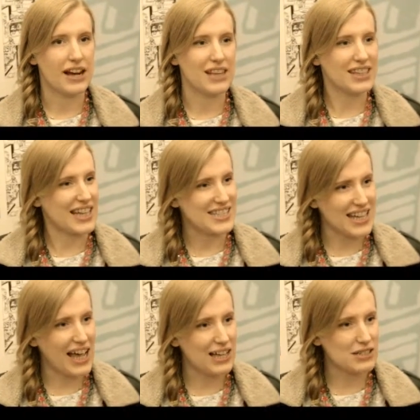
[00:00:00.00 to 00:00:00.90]
and I think that's
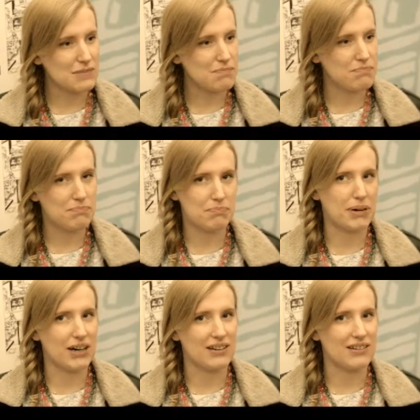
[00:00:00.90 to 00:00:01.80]
sad,
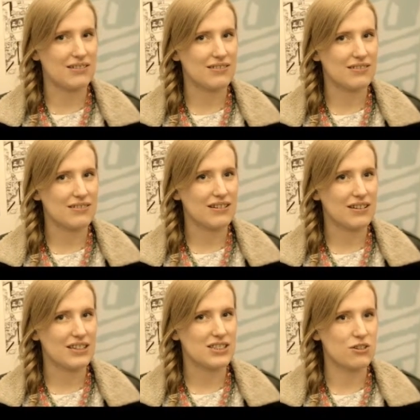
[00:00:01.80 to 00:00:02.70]
but
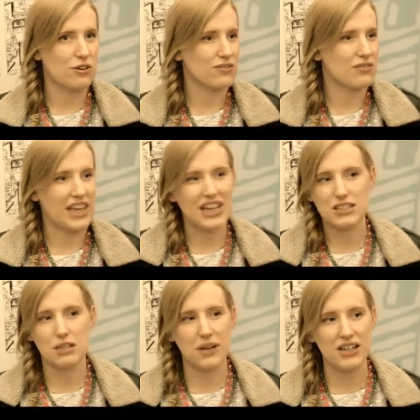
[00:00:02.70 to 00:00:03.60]
it's not the
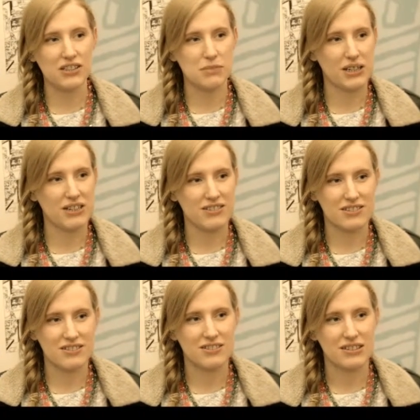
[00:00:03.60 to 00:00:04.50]
end of the world
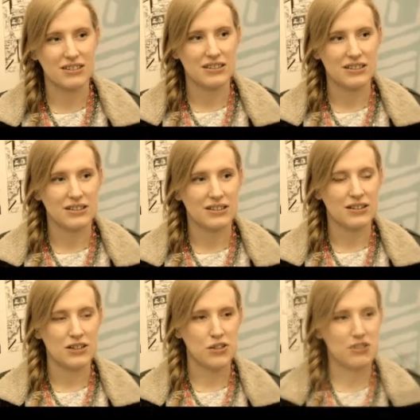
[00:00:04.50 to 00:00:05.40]
because
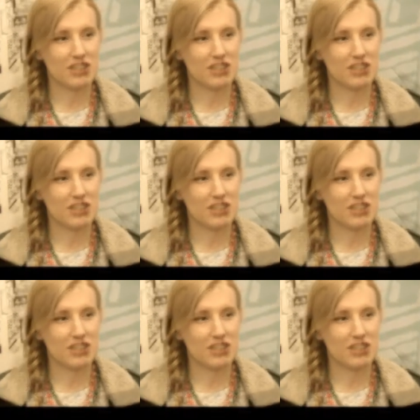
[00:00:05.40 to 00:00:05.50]
new